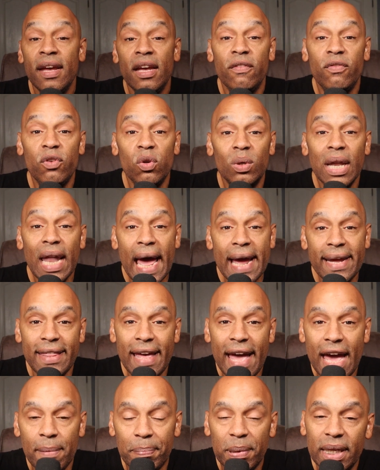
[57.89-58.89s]
If you like
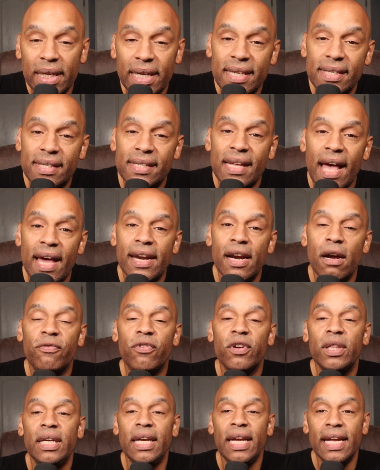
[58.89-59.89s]
that, please sign
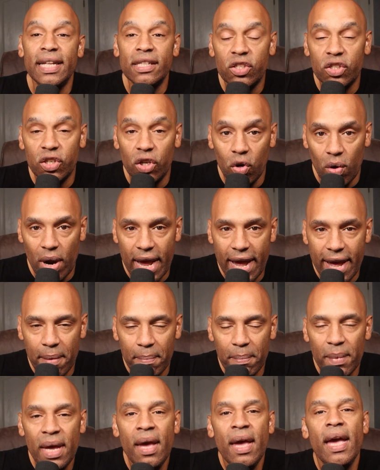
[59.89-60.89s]
up for the
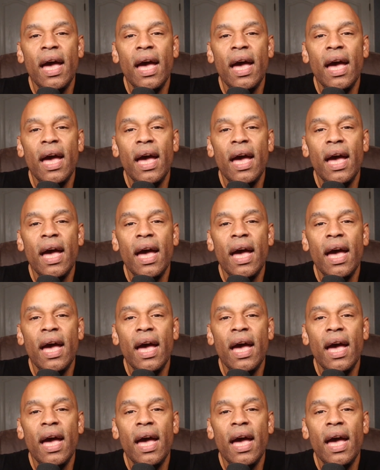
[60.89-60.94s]
Instagram.